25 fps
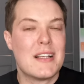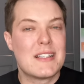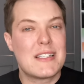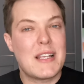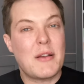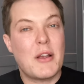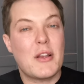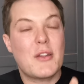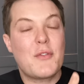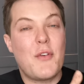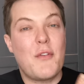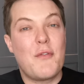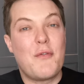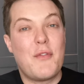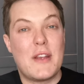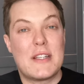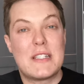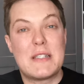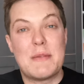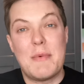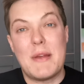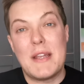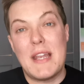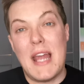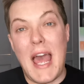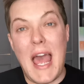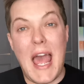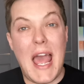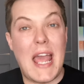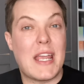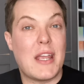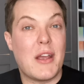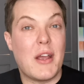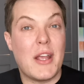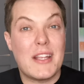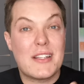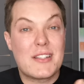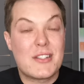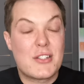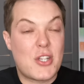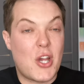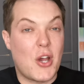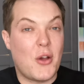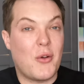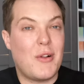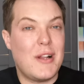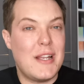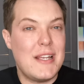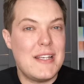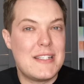Same goes for vitamin A. It's
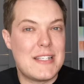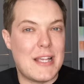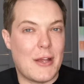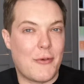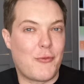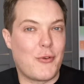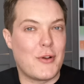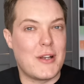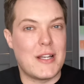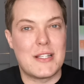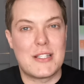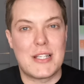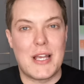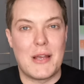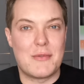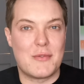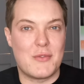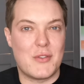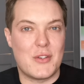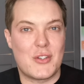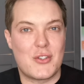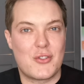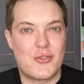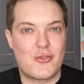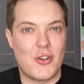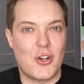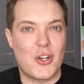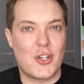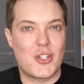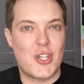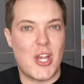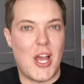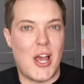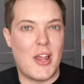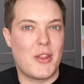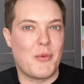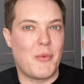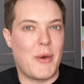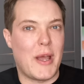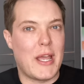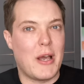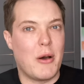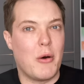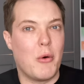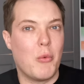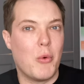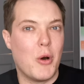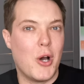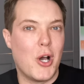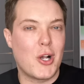totally different in terms of its structure and the way
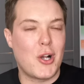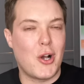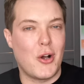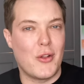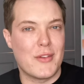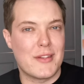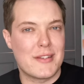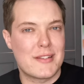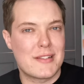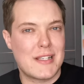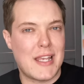it'll work on